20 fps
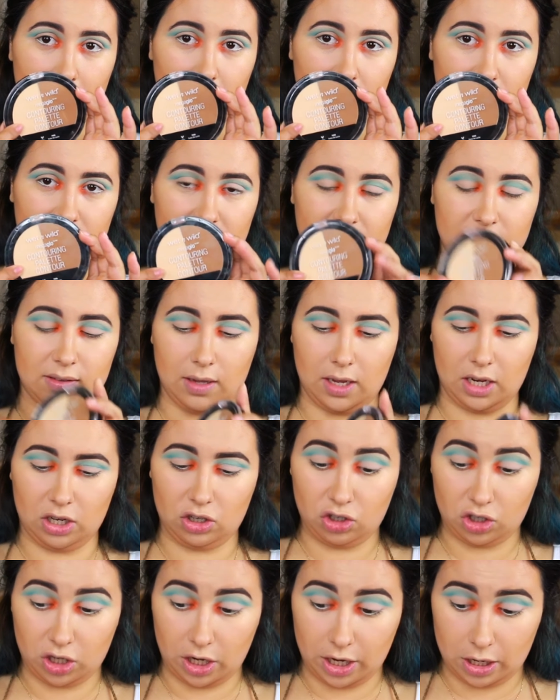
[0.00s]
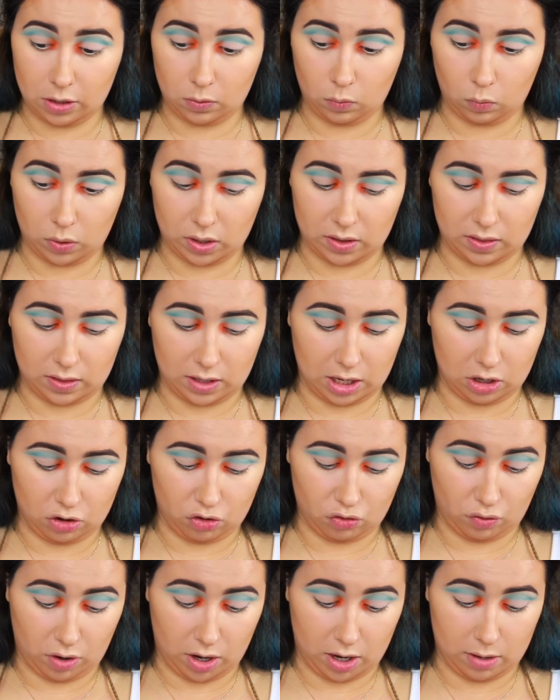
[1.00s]
gonna use this light shade with a
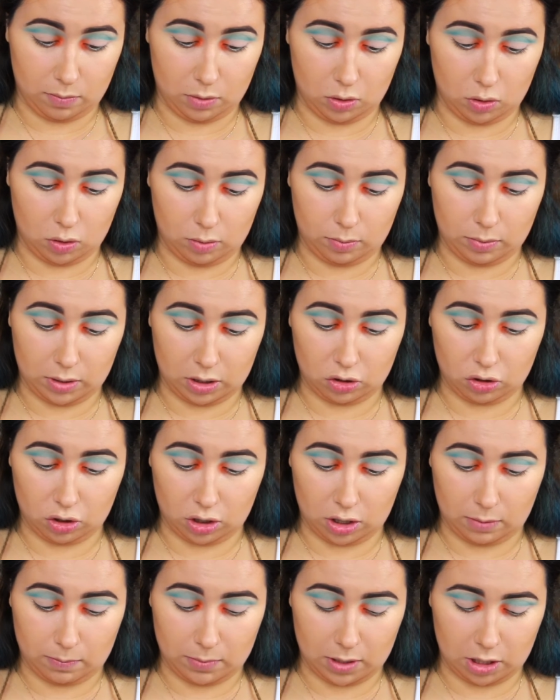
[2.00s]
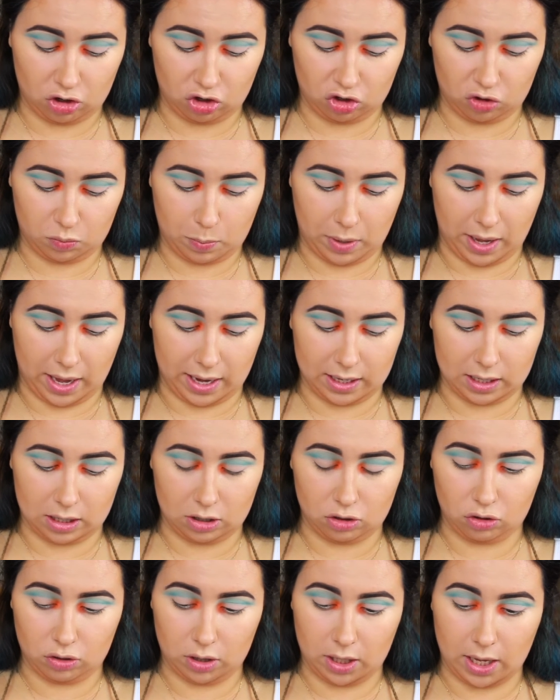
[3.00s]
dry beauty blender. I'm gonna just pack it
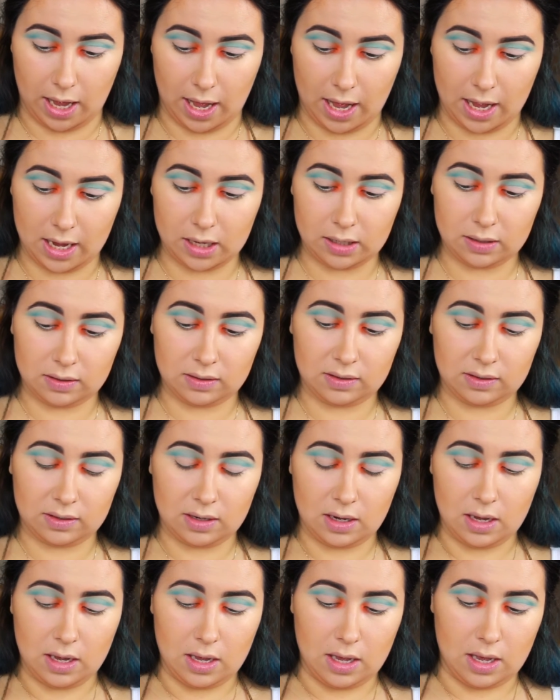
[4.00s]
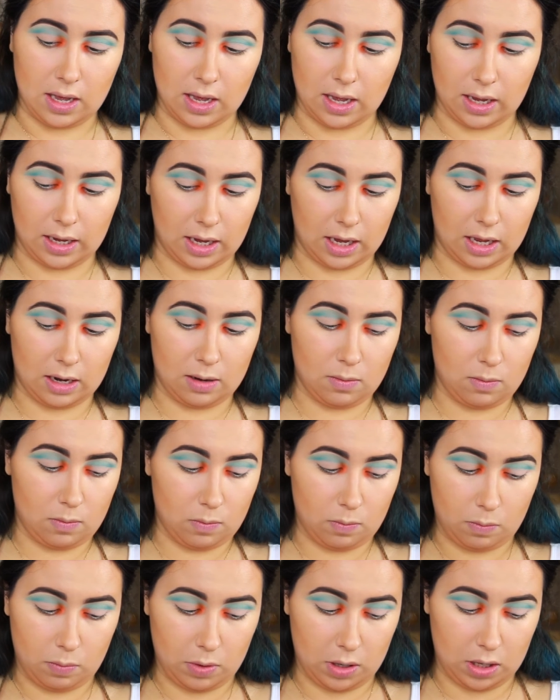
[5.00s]
under the eyes.
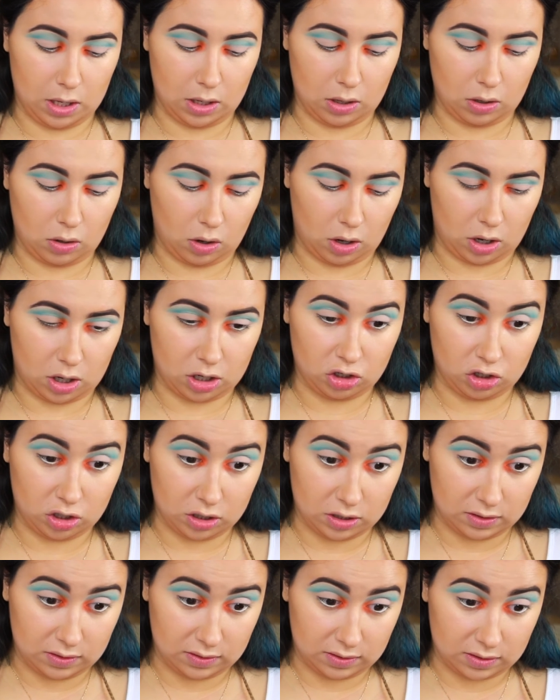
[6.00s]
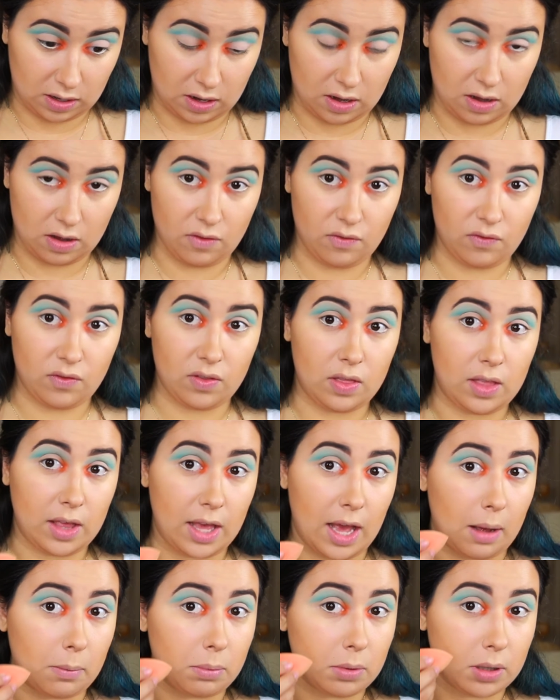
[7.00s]
Again, being cautious of
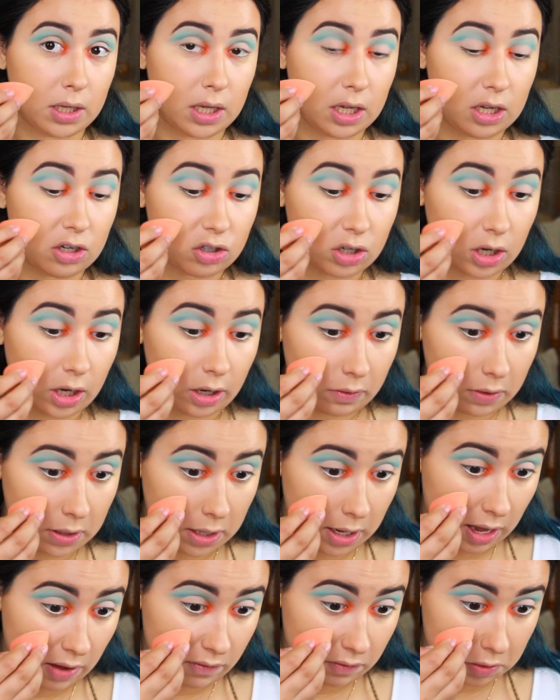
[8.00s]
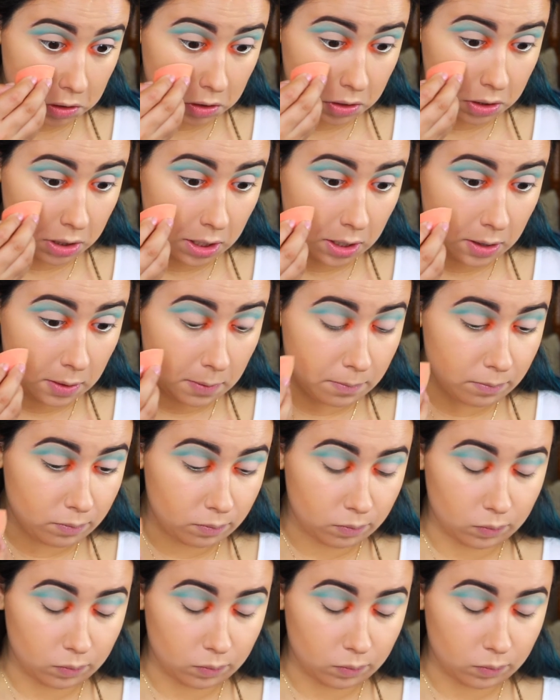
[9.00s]
the application I already have under there.